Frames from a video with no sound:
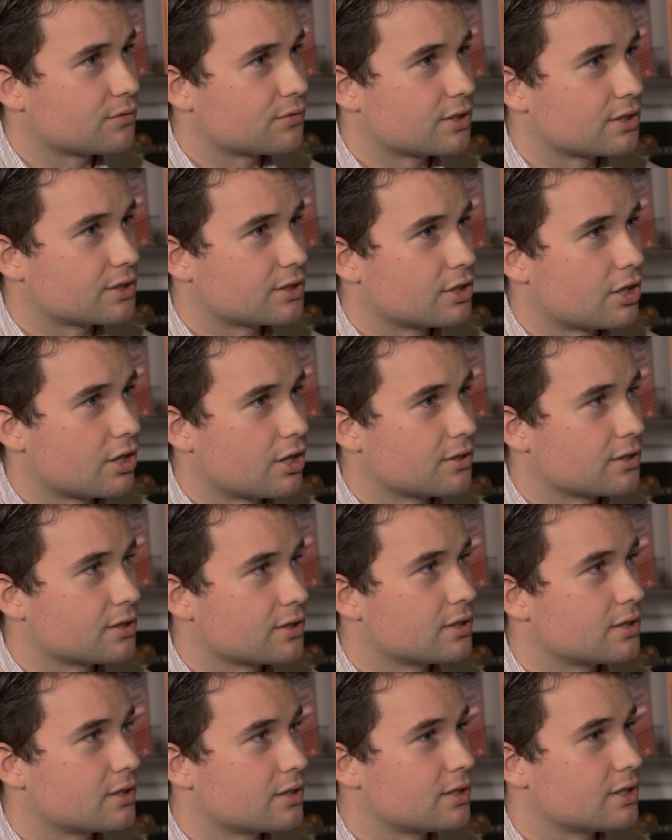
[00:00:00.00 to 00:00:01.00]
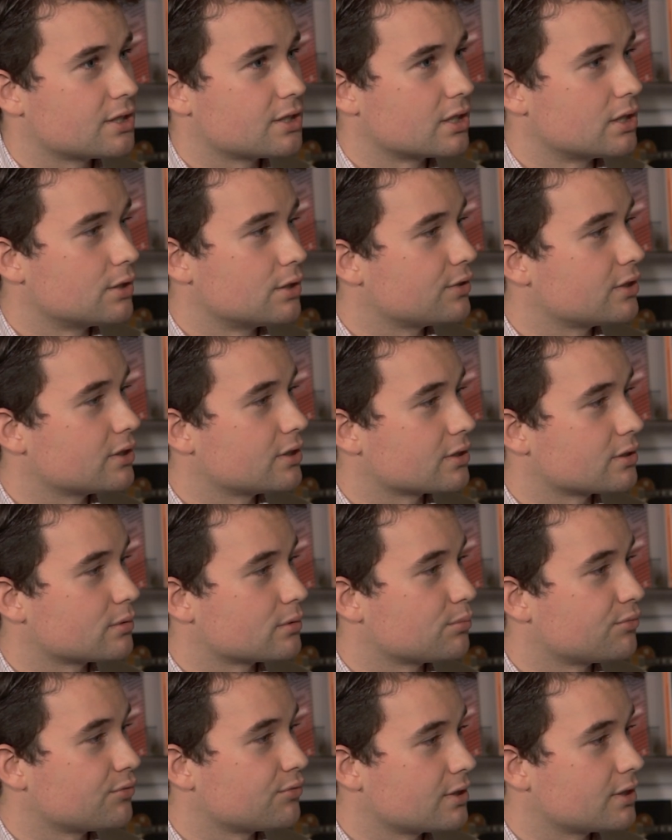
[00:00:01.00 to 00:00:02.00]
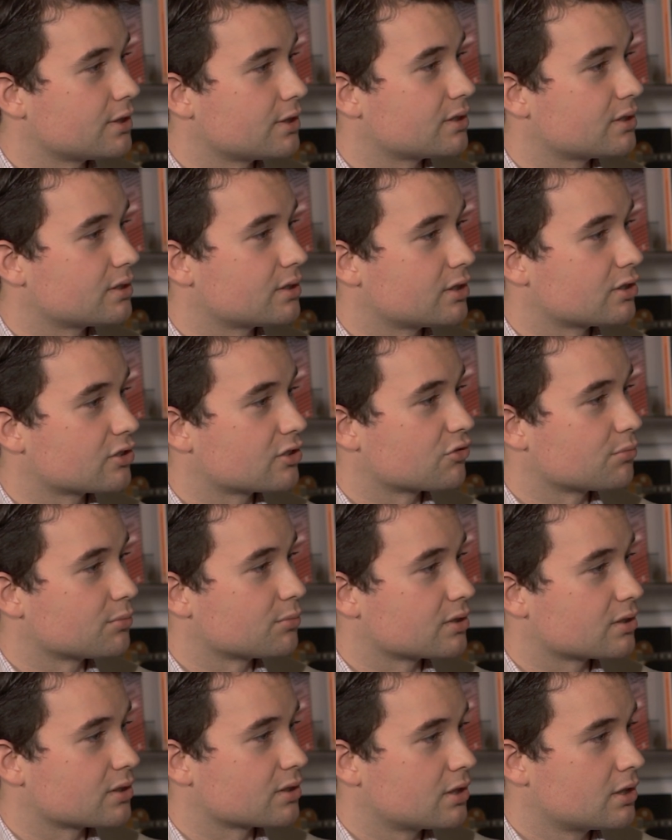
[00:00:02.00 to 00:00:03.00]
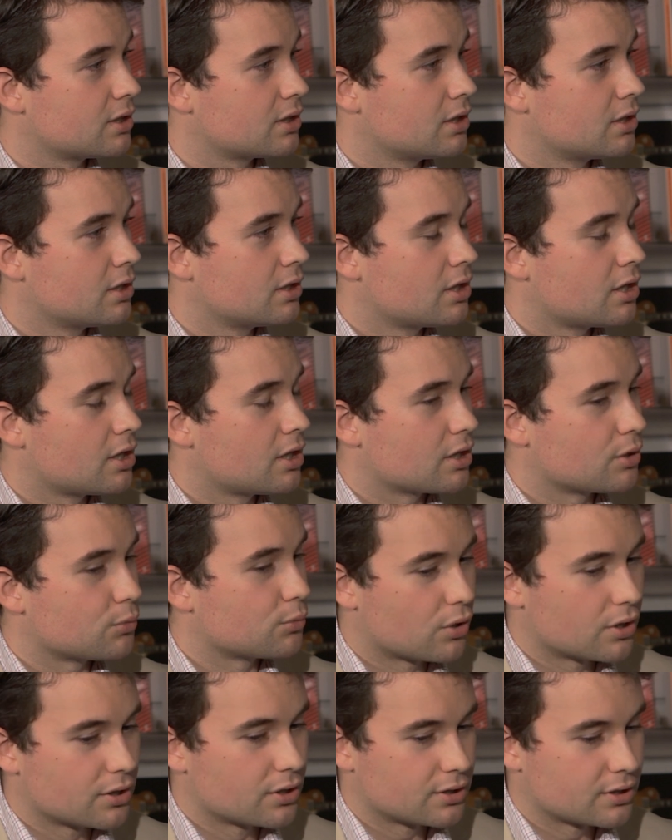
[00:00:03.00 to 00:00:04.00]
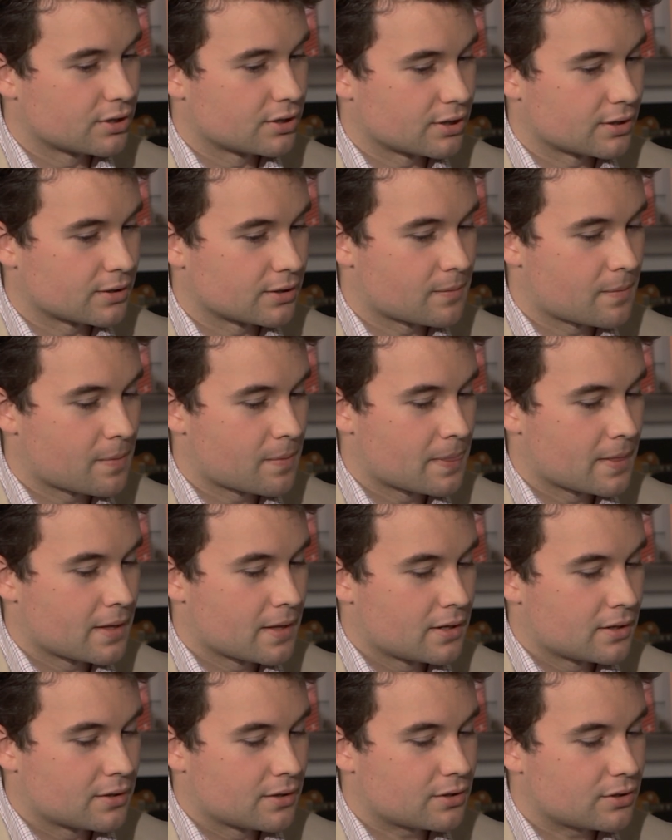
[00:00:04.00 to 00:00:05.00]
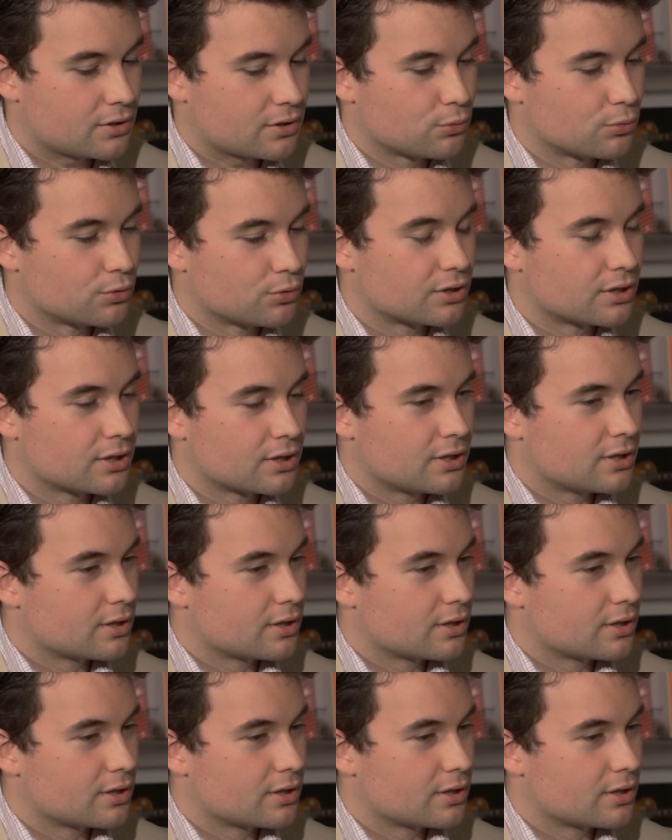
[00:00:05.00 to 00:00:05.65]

of a guitar that that is a living, breathing instrument. Yeah, yeah. And one uh, that you would